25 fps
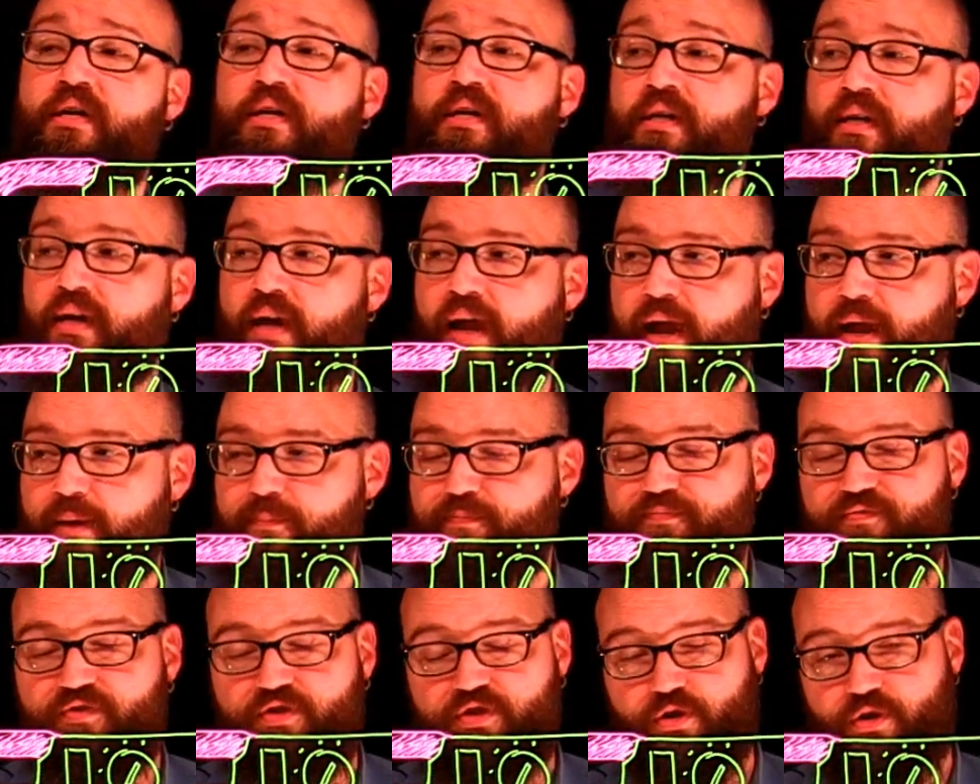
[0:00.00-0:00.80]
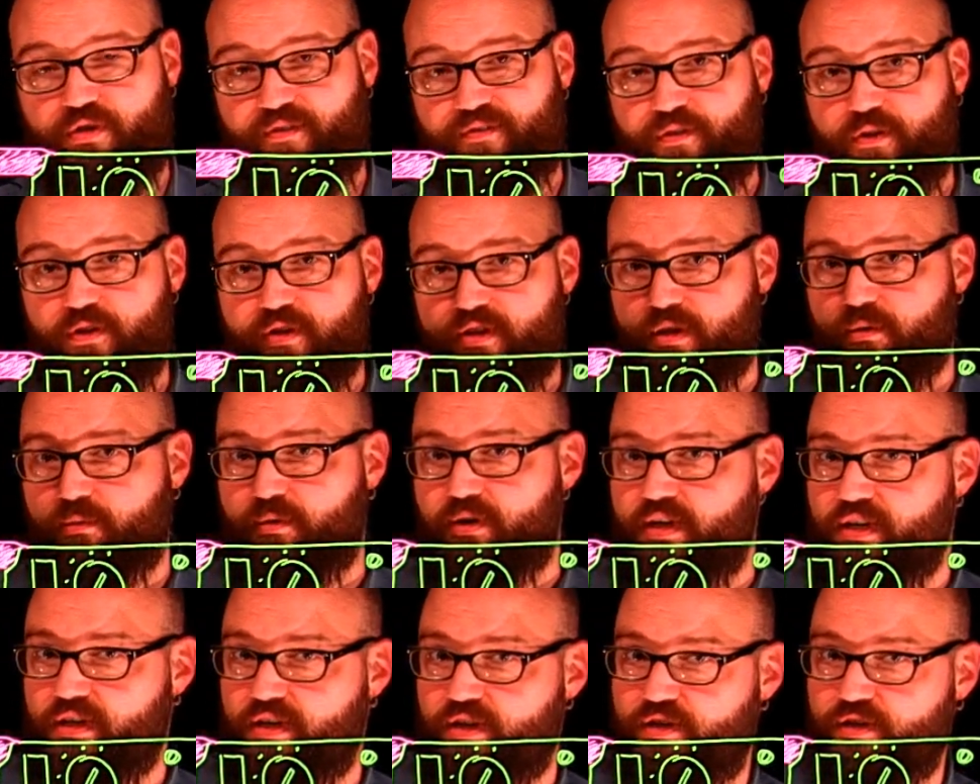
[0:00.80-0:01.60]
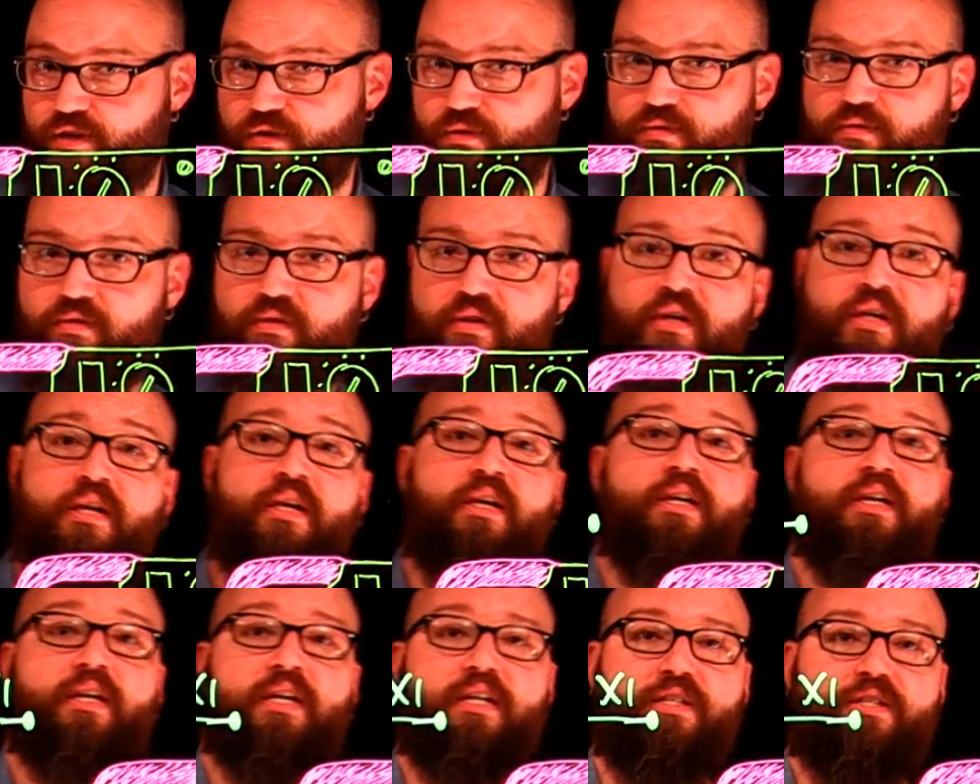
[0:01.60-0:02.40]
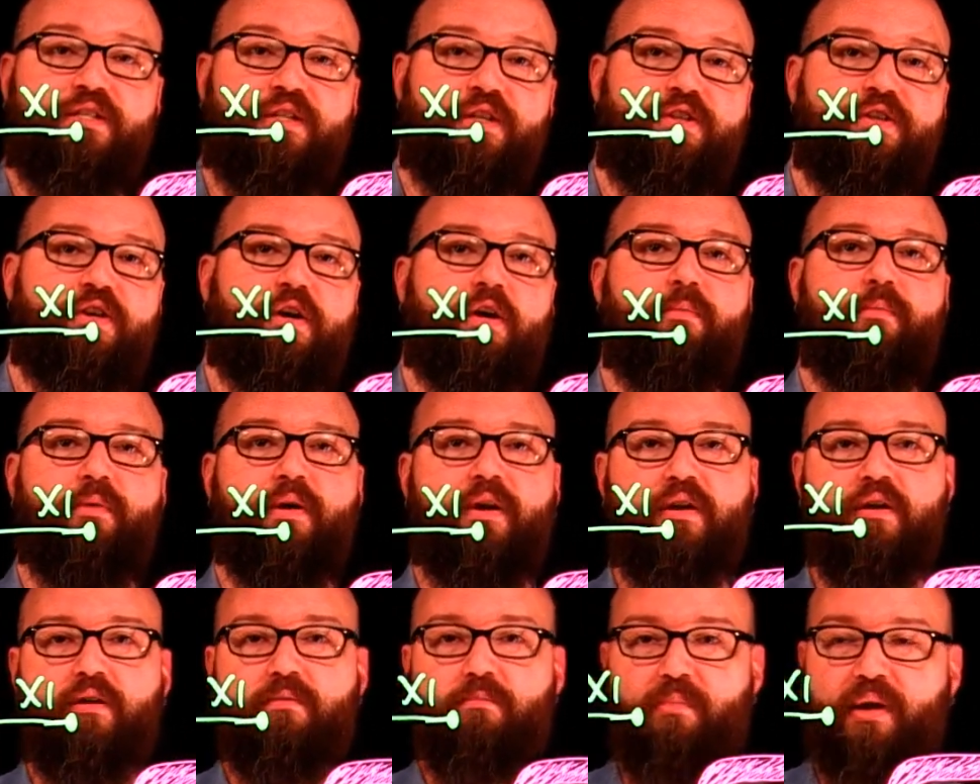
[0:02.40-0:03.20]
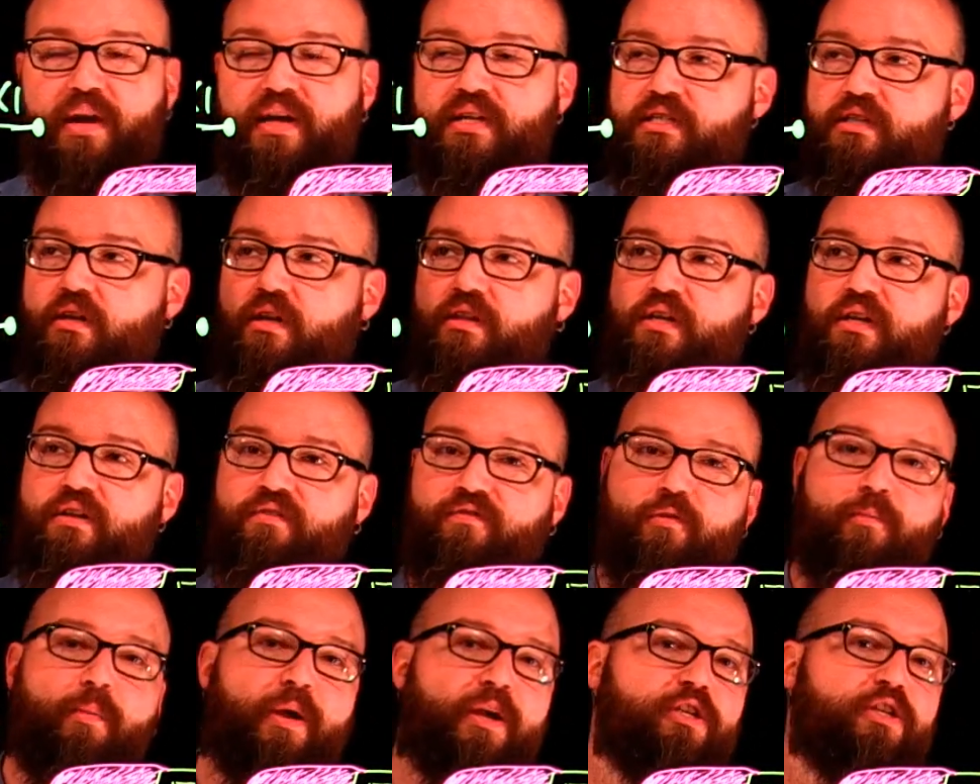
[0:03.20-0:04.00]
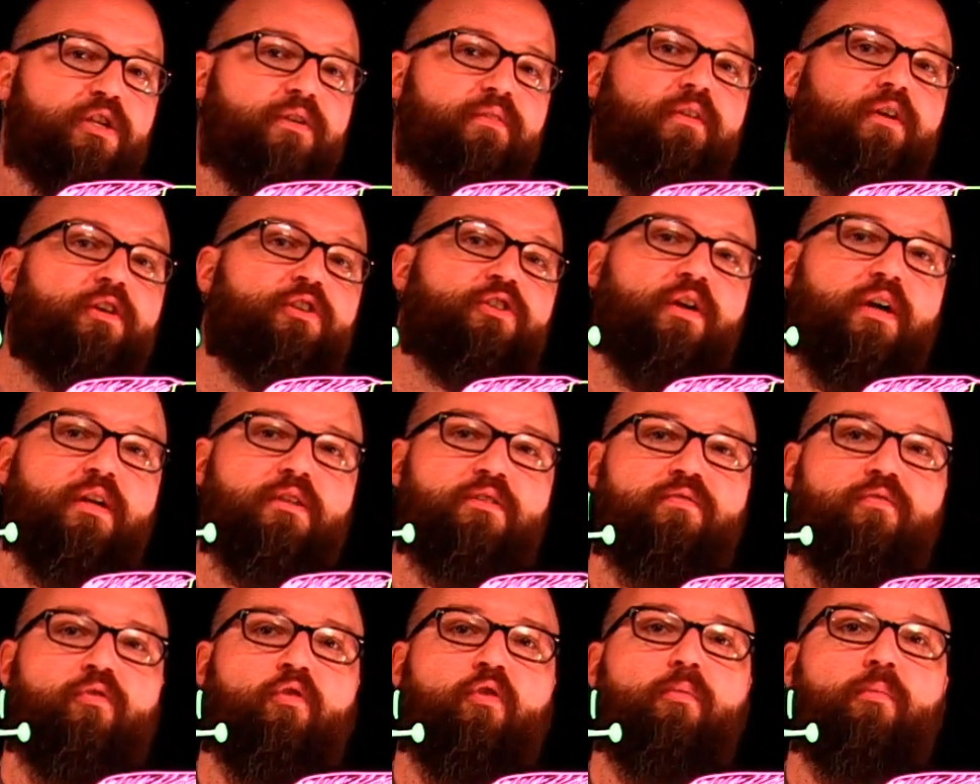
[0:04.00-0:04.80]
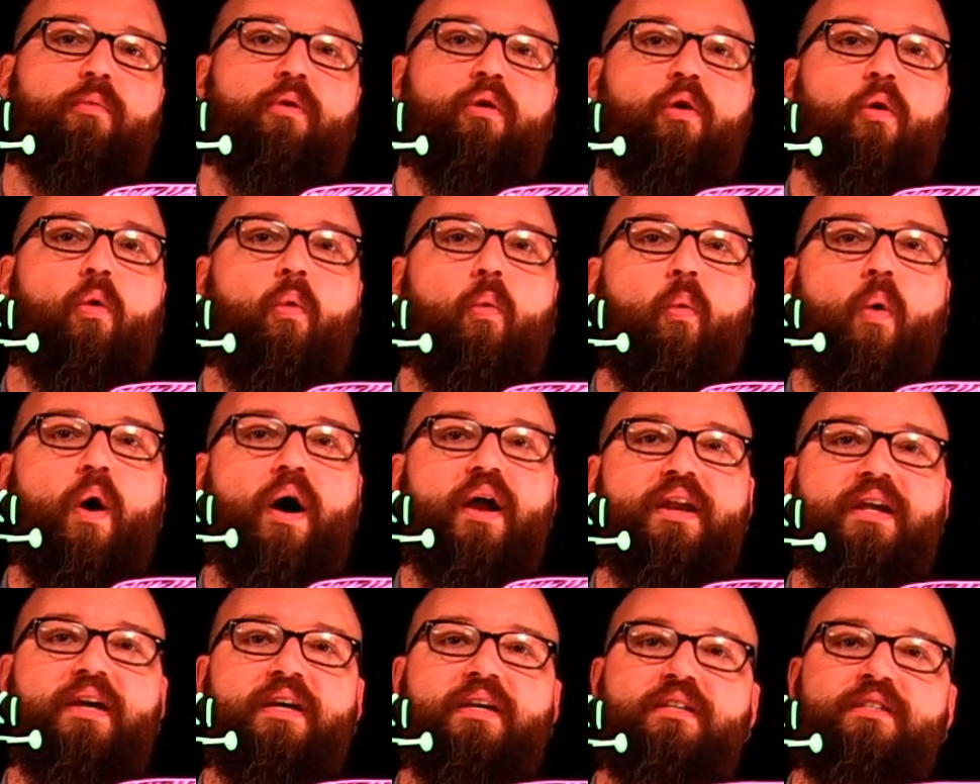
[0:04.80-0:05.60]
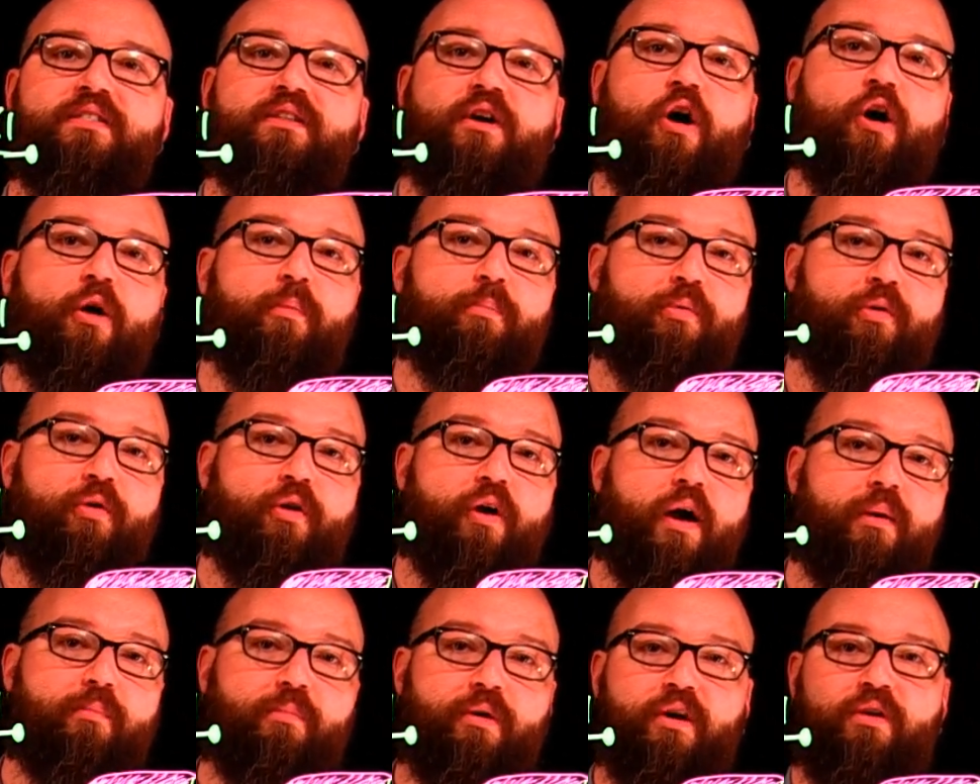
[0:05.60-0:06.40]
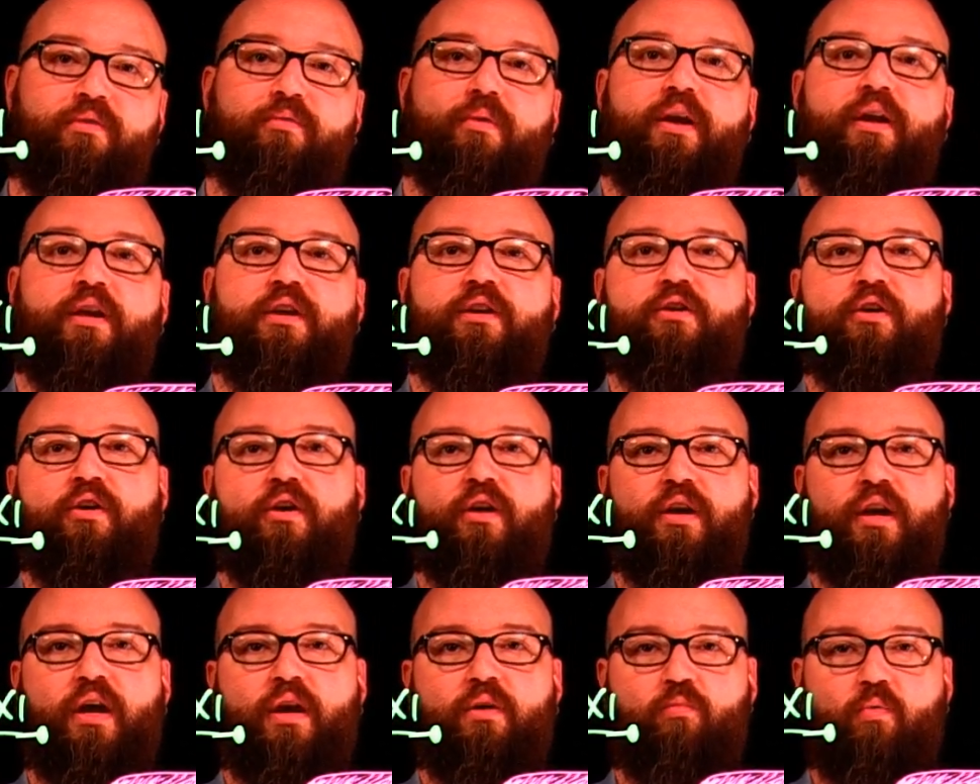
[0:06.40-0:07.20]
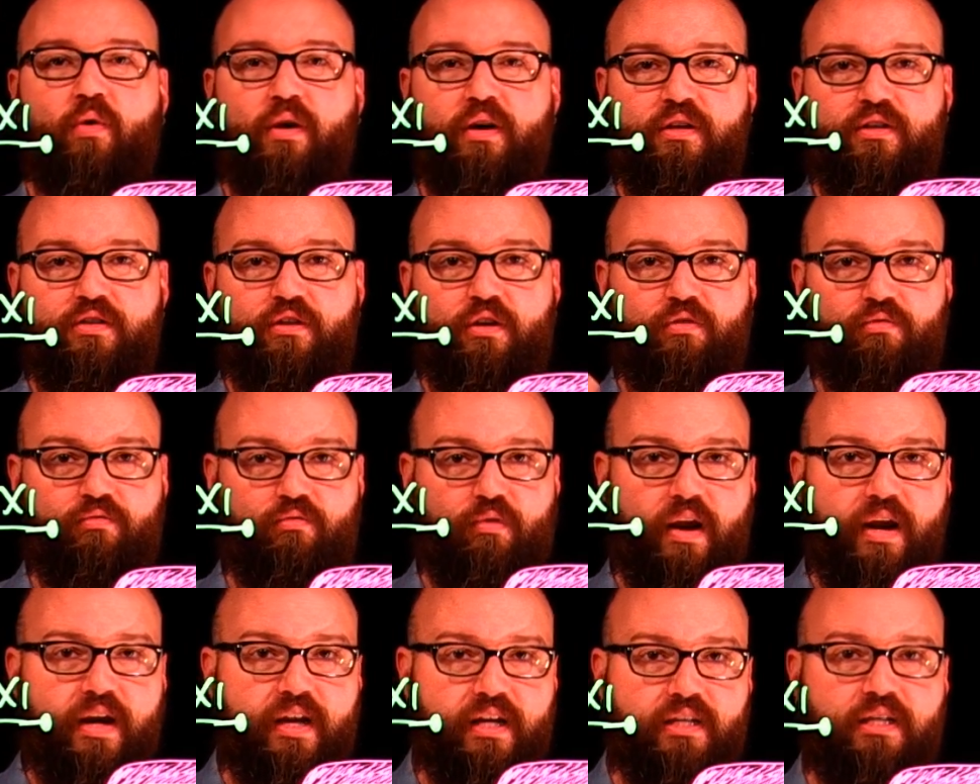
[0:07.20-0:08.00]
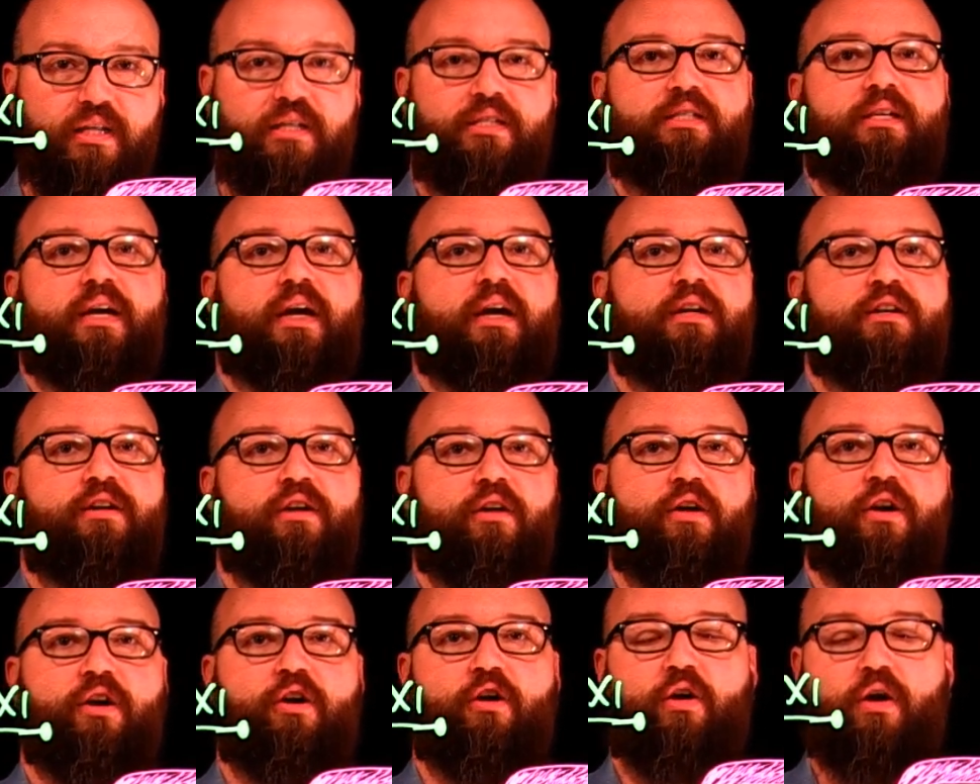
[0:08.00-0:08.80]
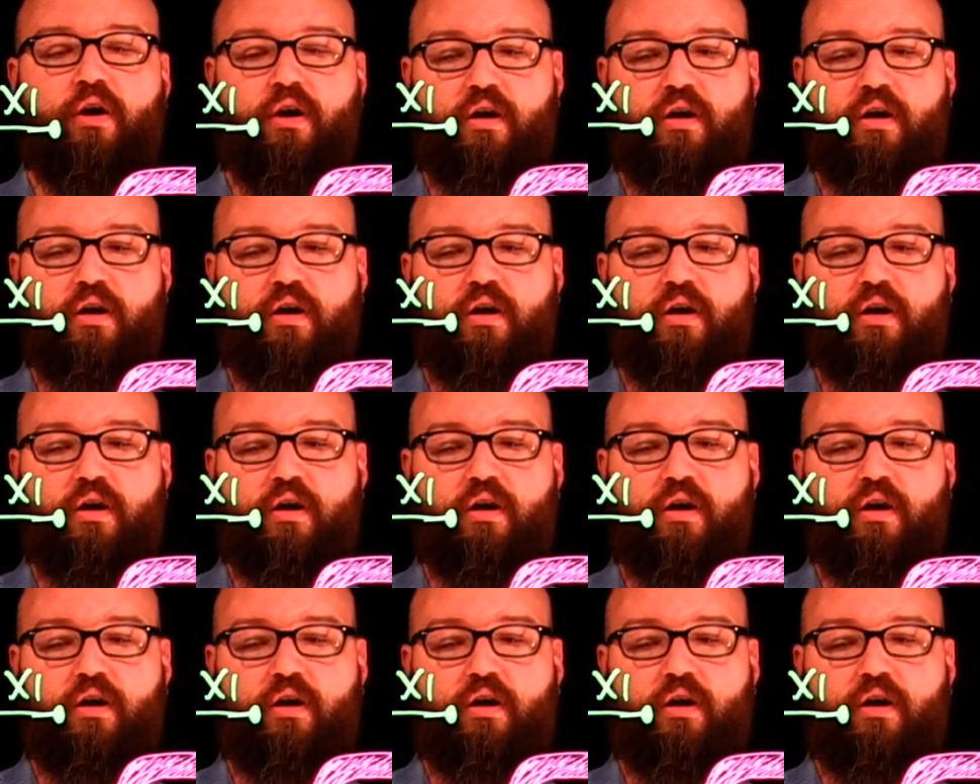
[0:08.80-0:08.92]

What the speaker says: Okay, so the first thing we need to do is determine, based on the information of our transformer, what is our primary rated current and what is our rated secondary current?